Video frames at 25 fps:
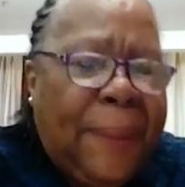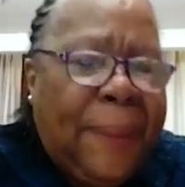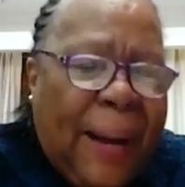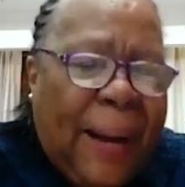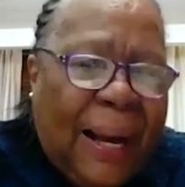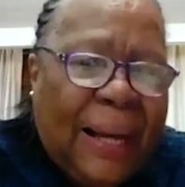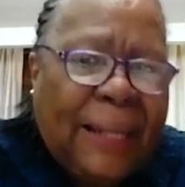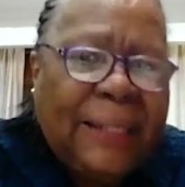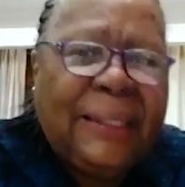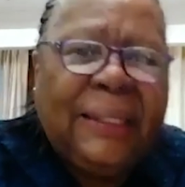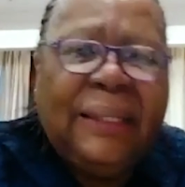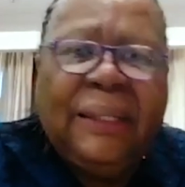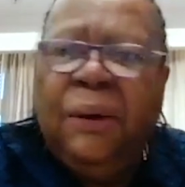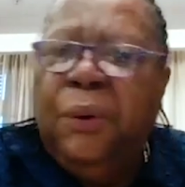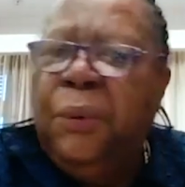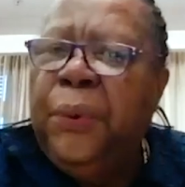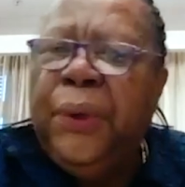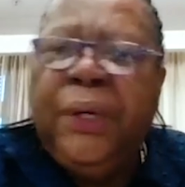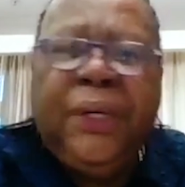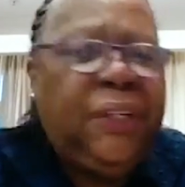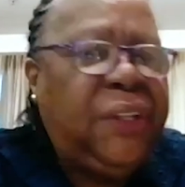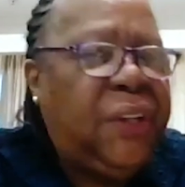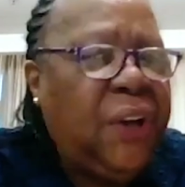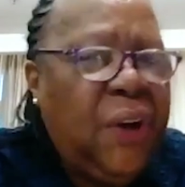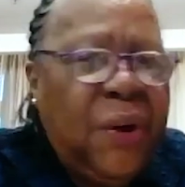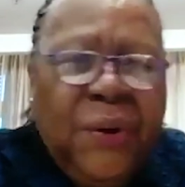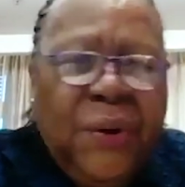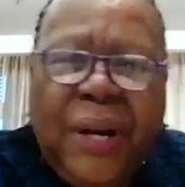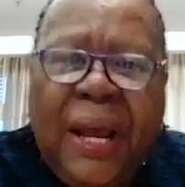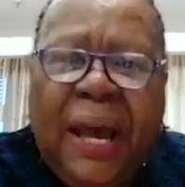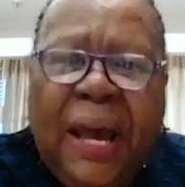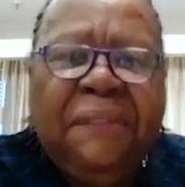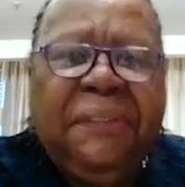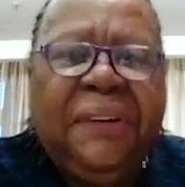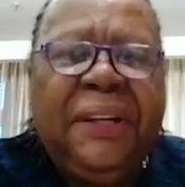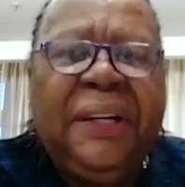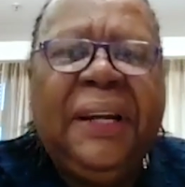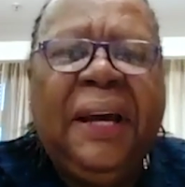but we don't
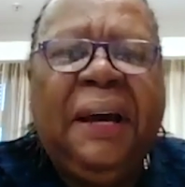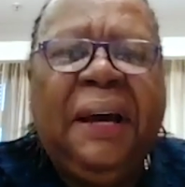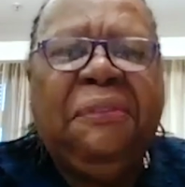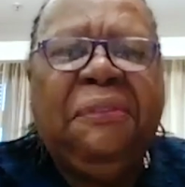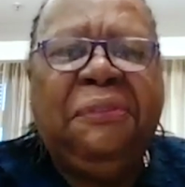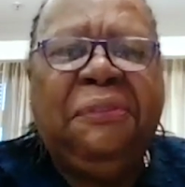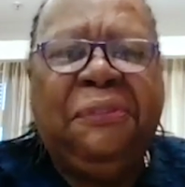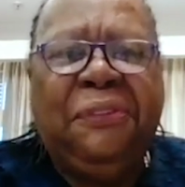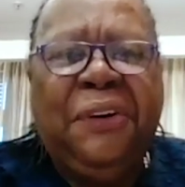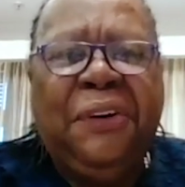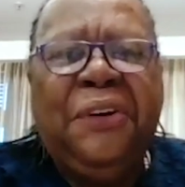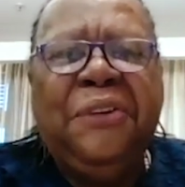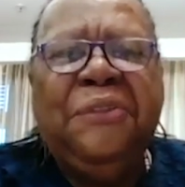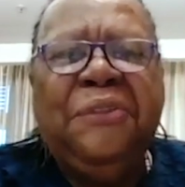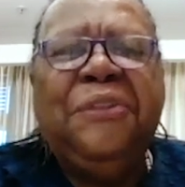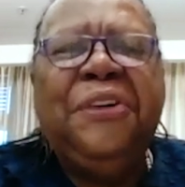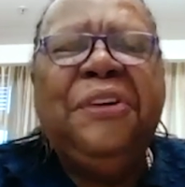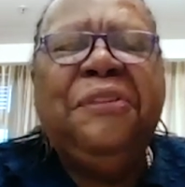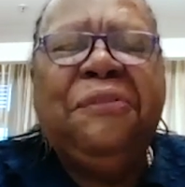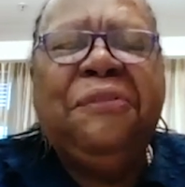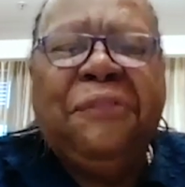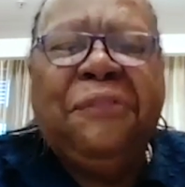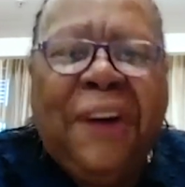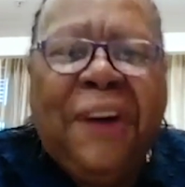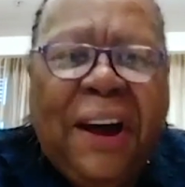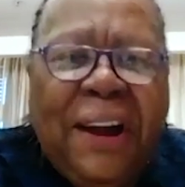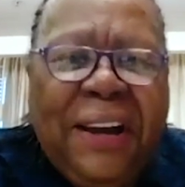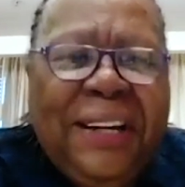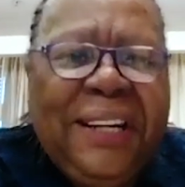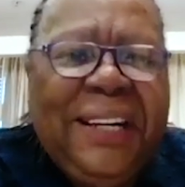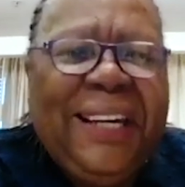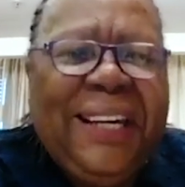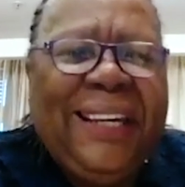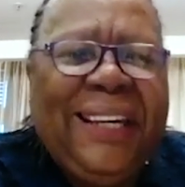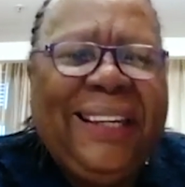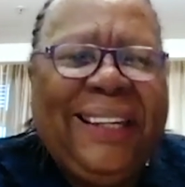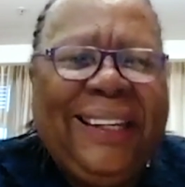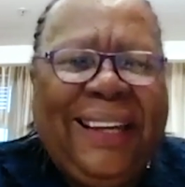have enough
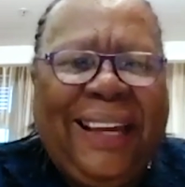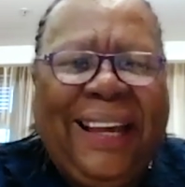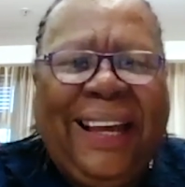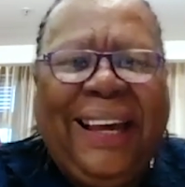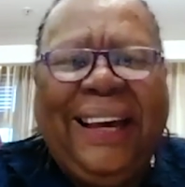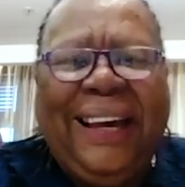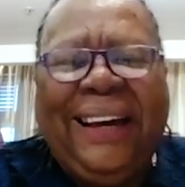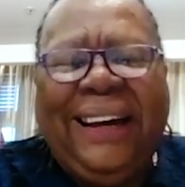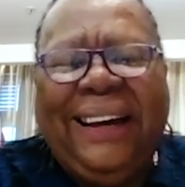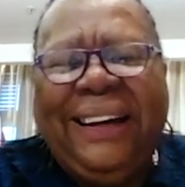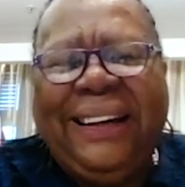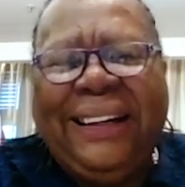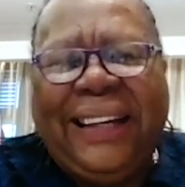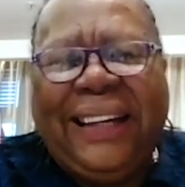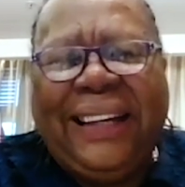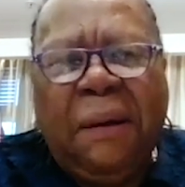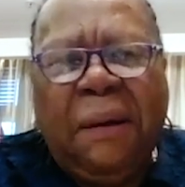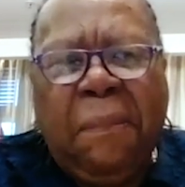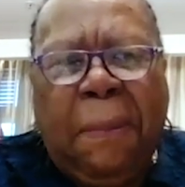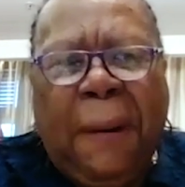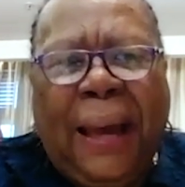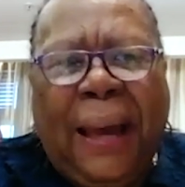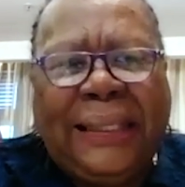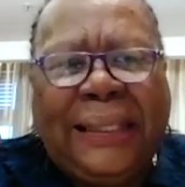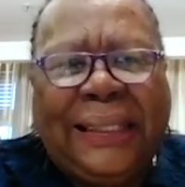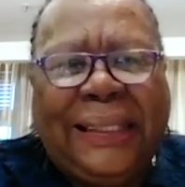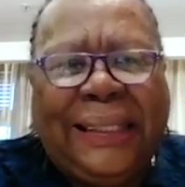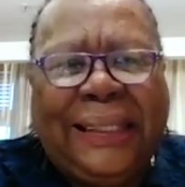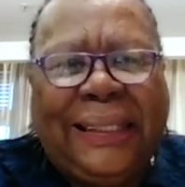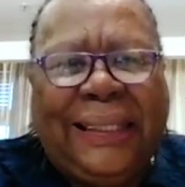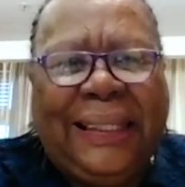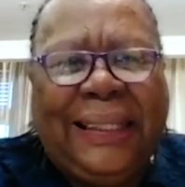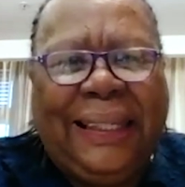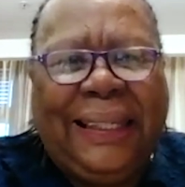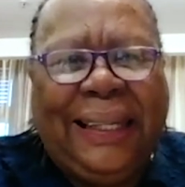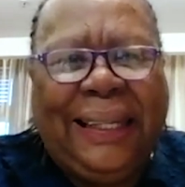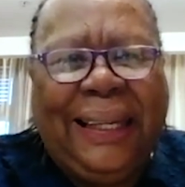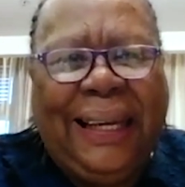refining
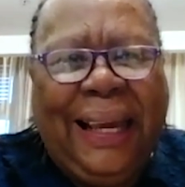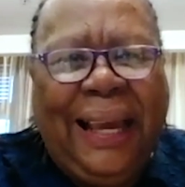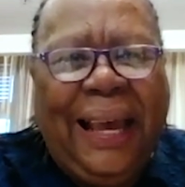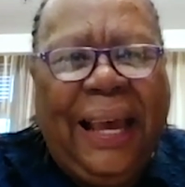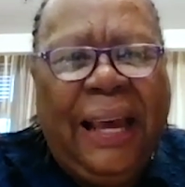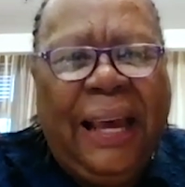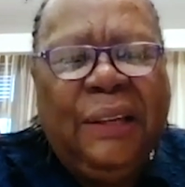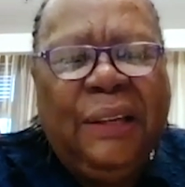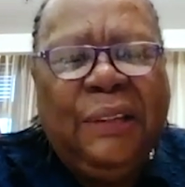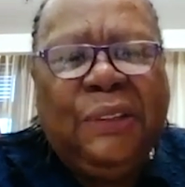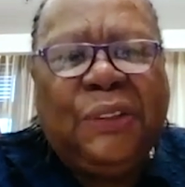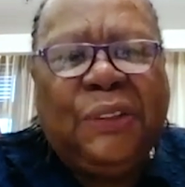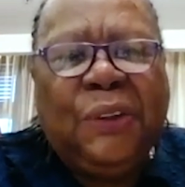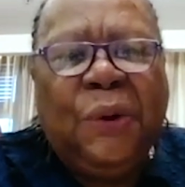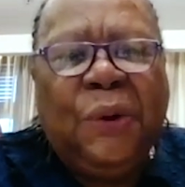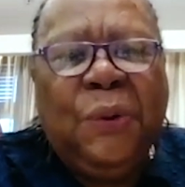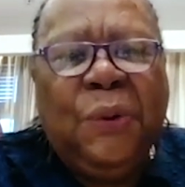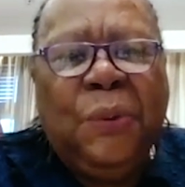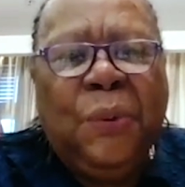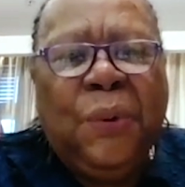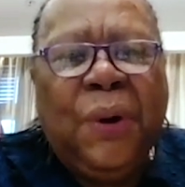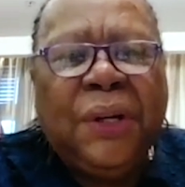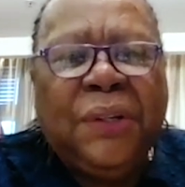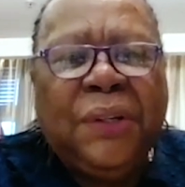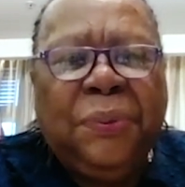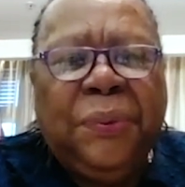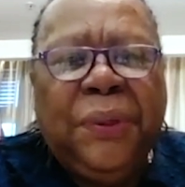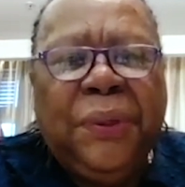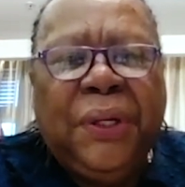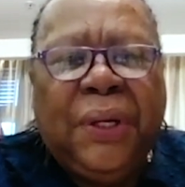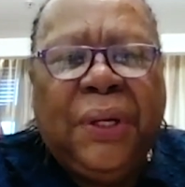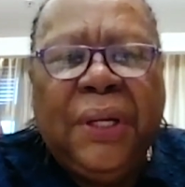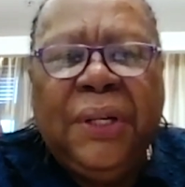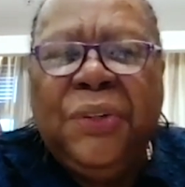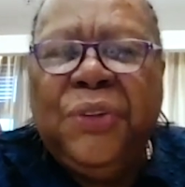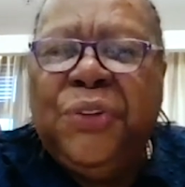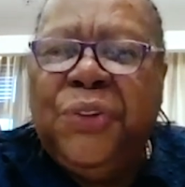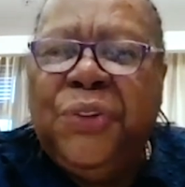capacity. So what we
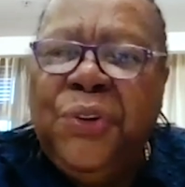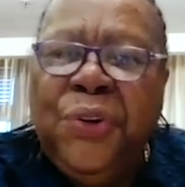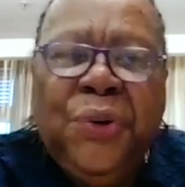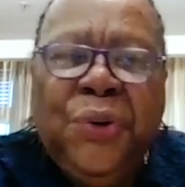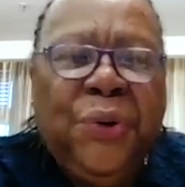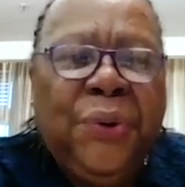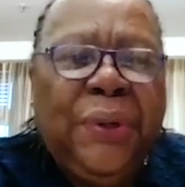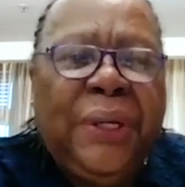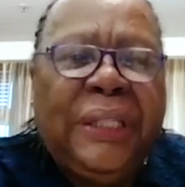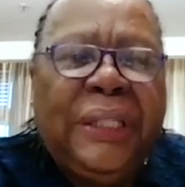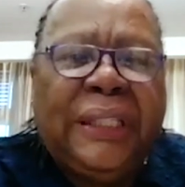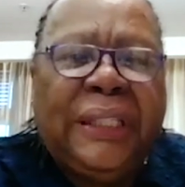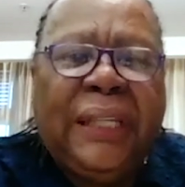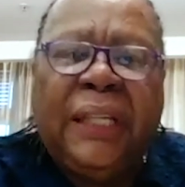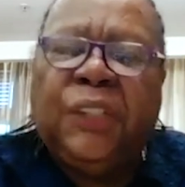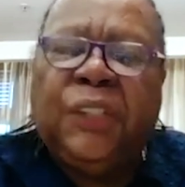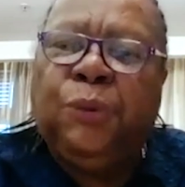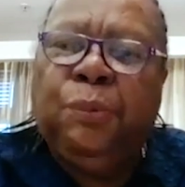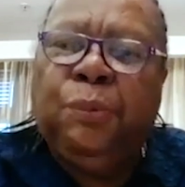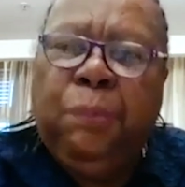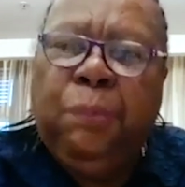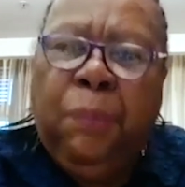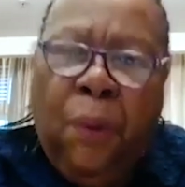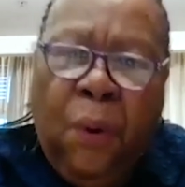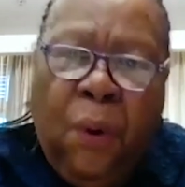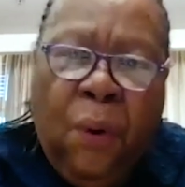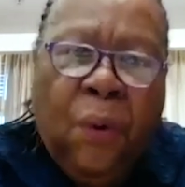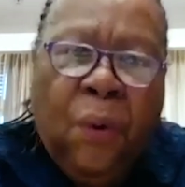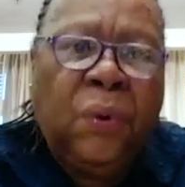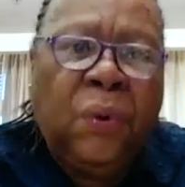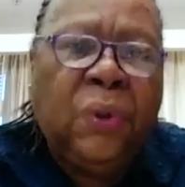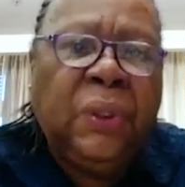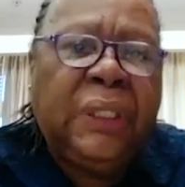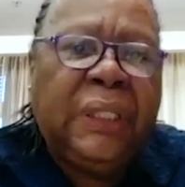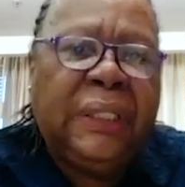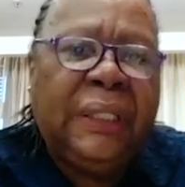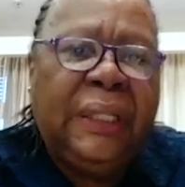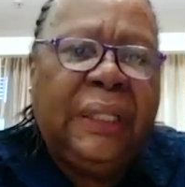can do is
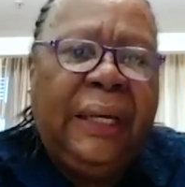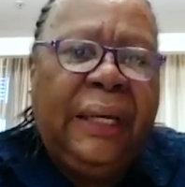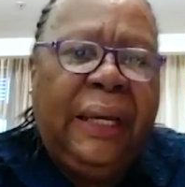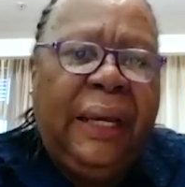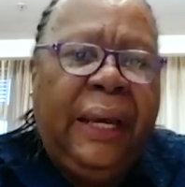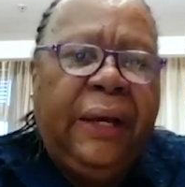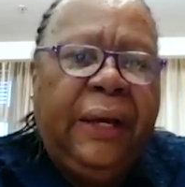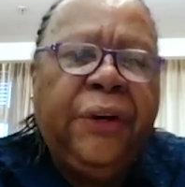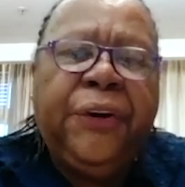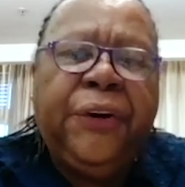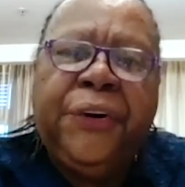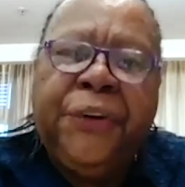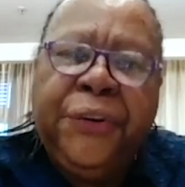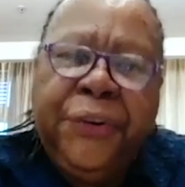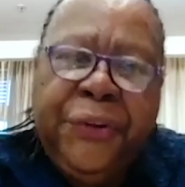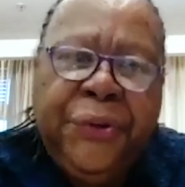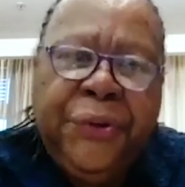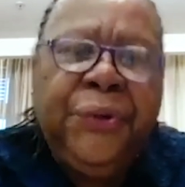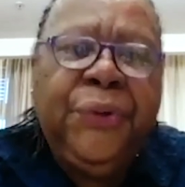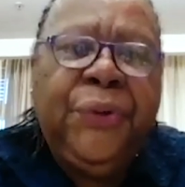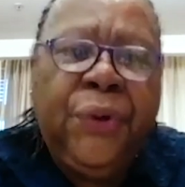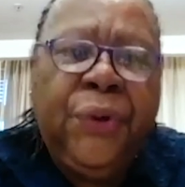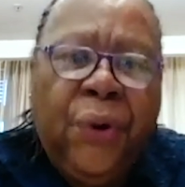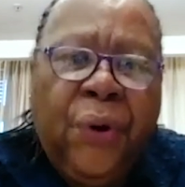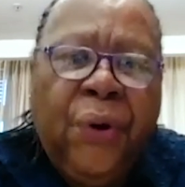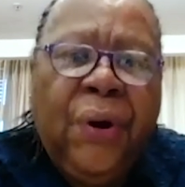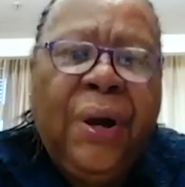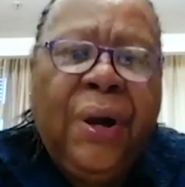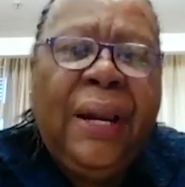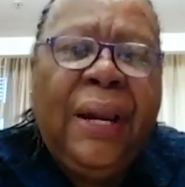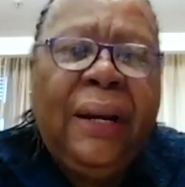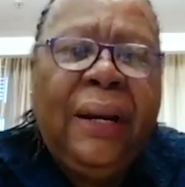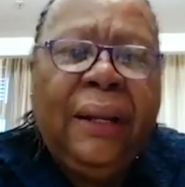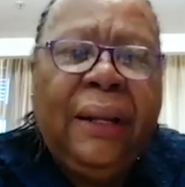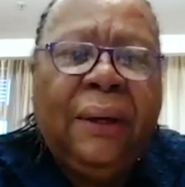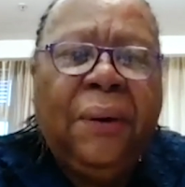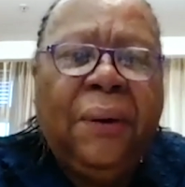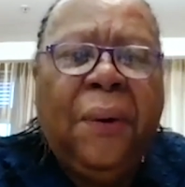export crude
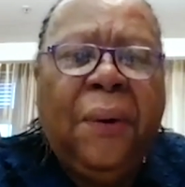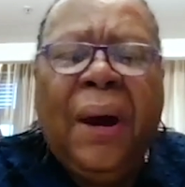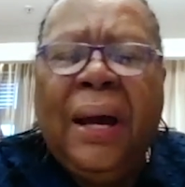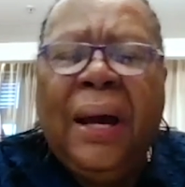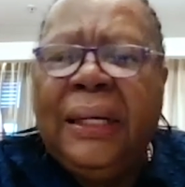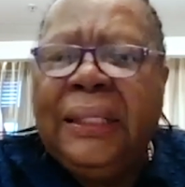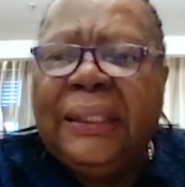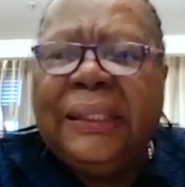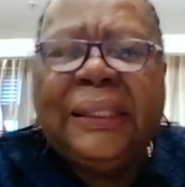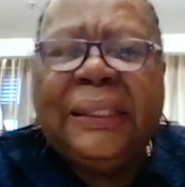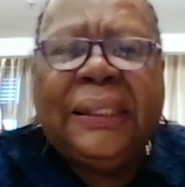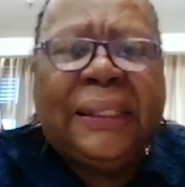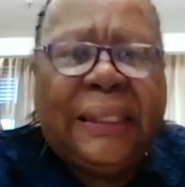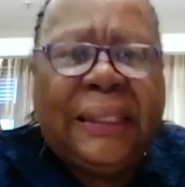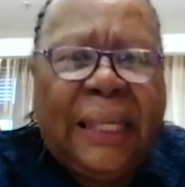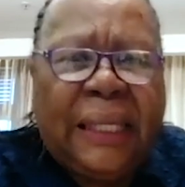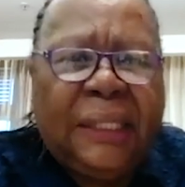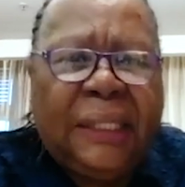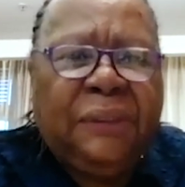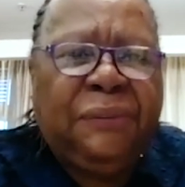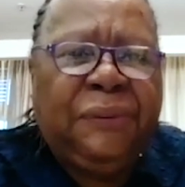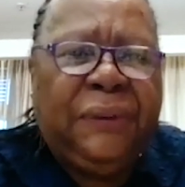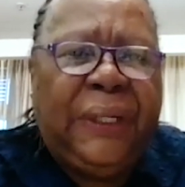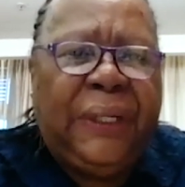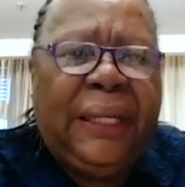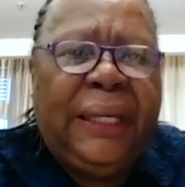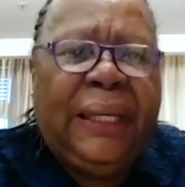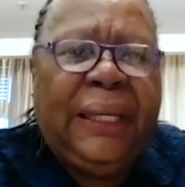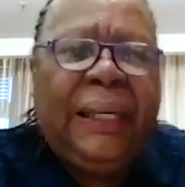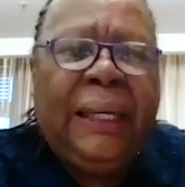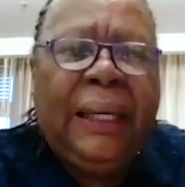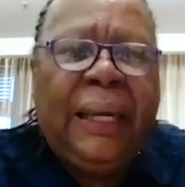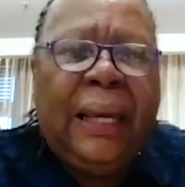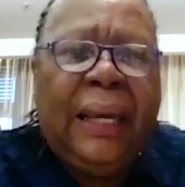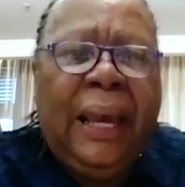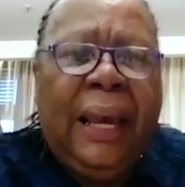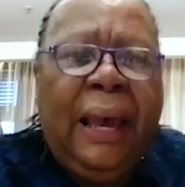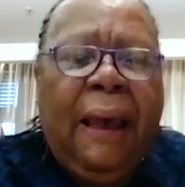oil quite
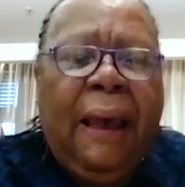successfully,